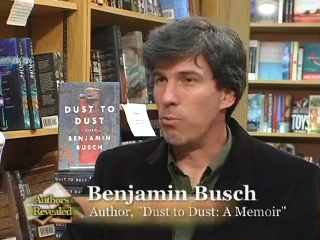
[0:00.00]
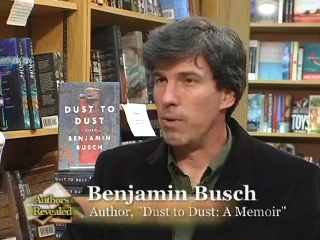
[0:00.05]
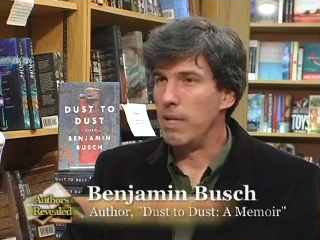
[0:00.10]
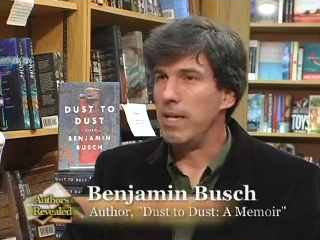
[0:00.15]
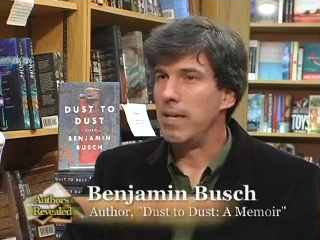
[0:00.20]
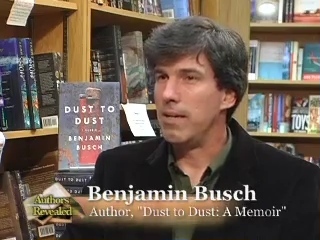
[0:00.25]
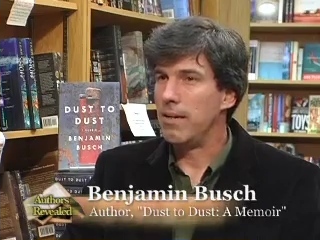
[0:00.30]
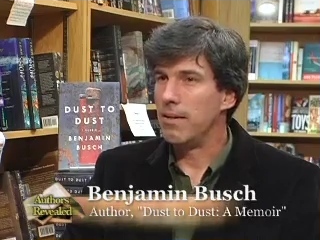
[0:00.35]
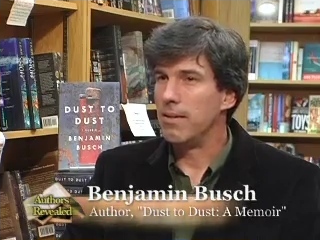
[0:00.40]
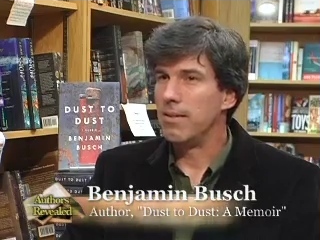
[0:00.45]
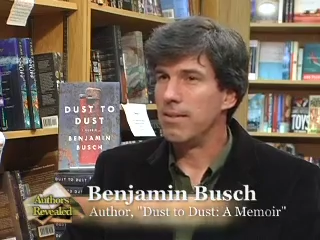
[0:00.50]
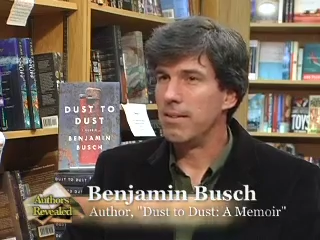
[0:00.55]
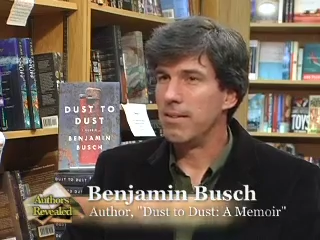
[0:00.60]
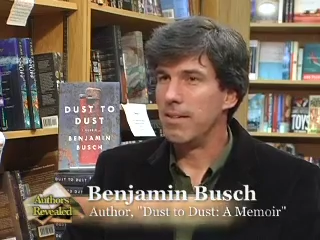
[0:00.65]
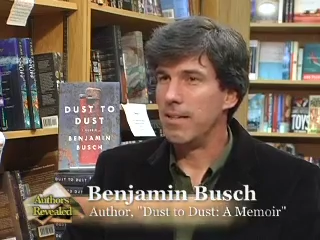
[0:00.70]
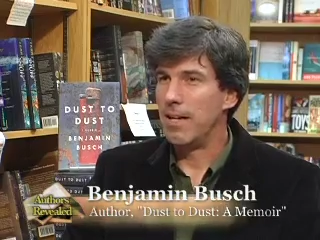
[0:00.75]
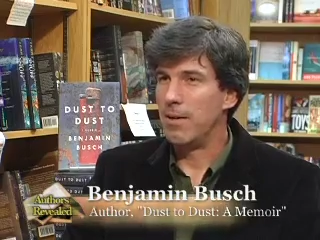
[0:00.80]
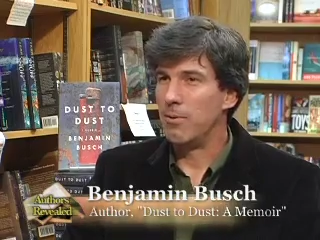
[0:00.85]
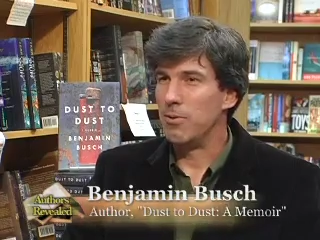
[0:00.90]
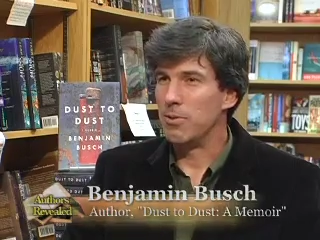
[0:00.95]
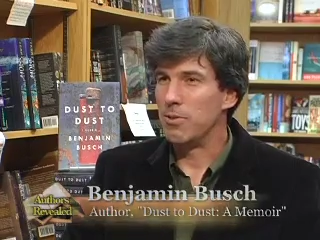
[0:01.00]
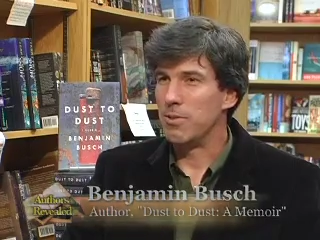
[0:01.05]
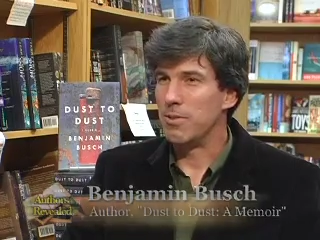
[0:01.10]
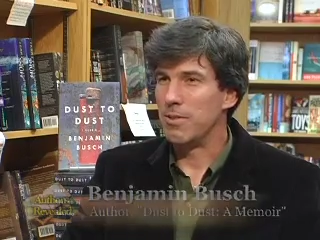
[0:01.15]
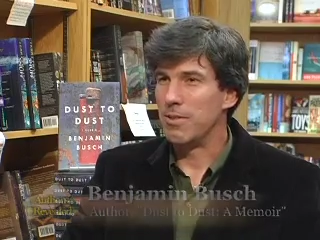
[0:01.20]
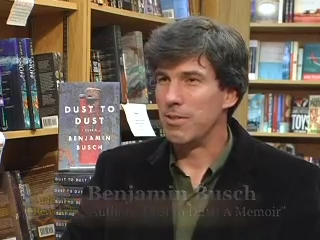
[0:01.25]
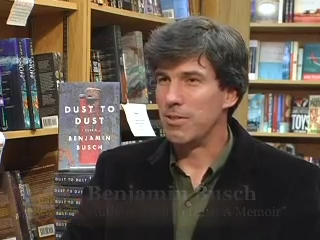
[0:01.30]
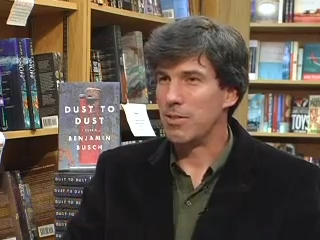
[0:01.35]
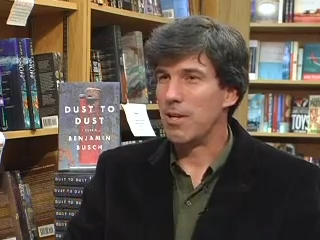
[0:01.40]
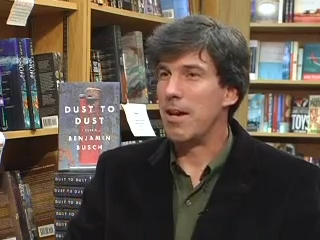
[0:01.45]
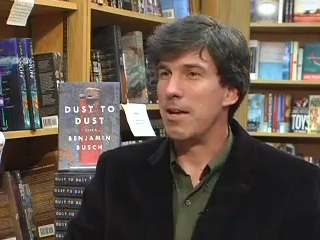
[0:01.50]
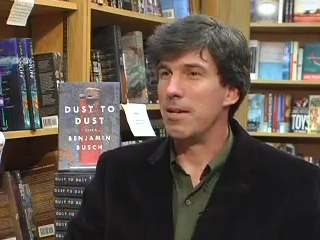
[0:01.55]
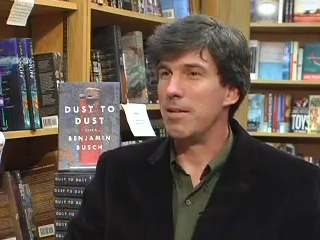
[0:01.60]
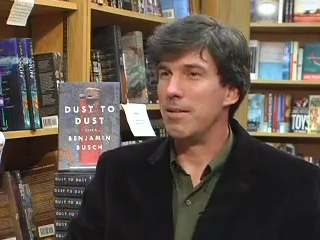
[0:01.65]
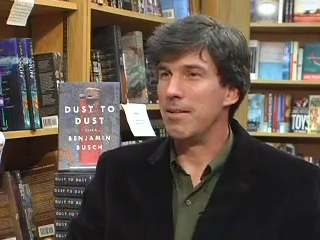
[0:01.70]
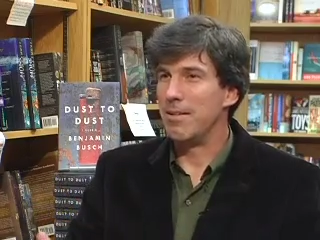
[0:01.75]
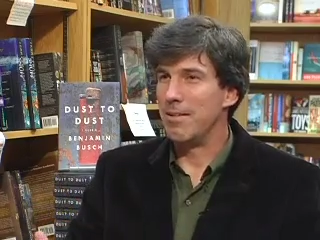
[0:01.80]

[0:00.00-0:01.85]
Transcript: week, and I was excited.